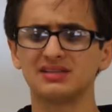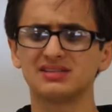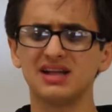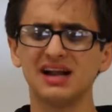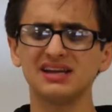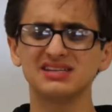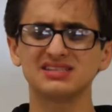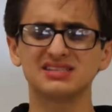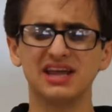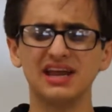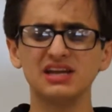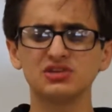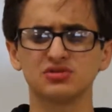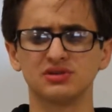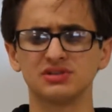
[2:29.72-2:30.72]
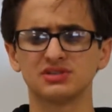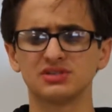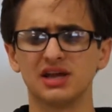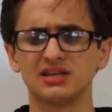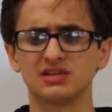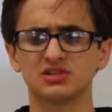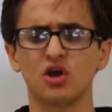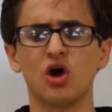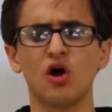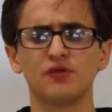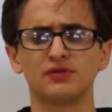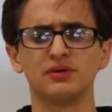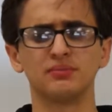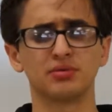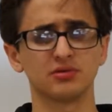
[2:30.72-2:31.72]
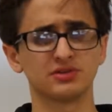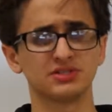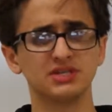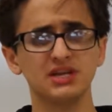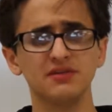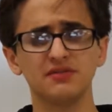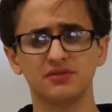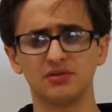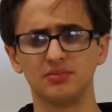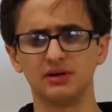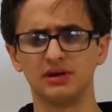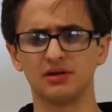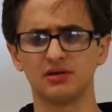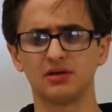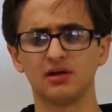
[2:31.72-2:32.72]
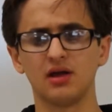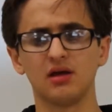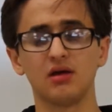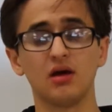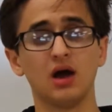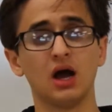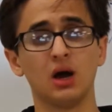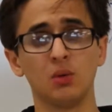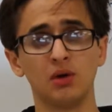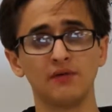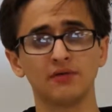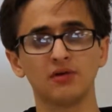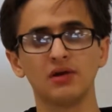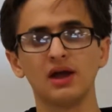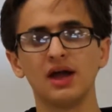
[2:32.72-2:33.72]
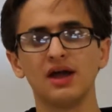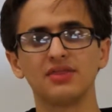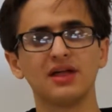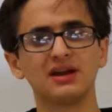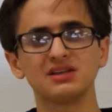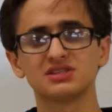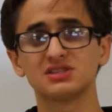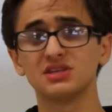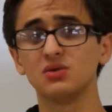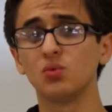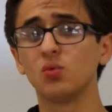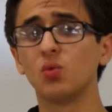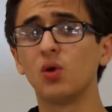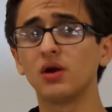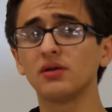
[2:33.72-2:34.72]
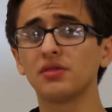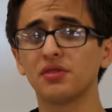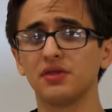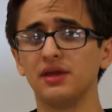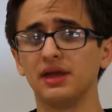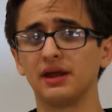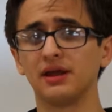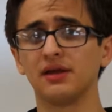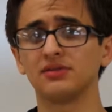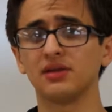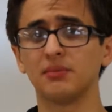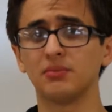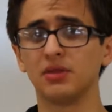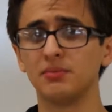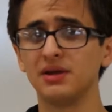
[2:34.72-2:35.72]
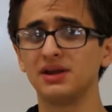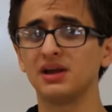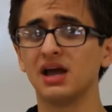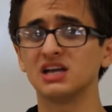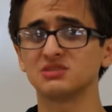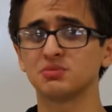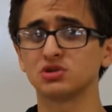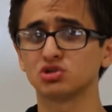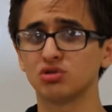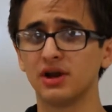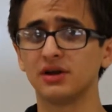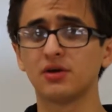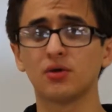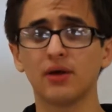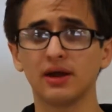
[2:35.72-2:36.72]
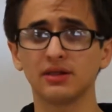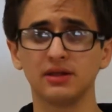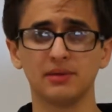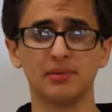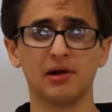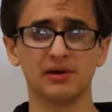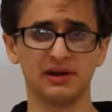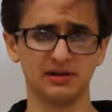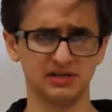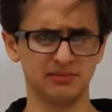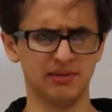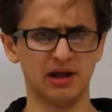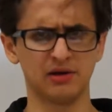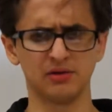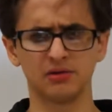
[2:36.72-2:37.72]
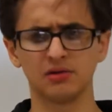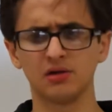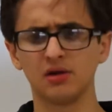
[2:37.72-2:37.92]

it's not as dangerous as it's often perceived to be. However, that is the one thing that the media has portrayed correctly about antimatter.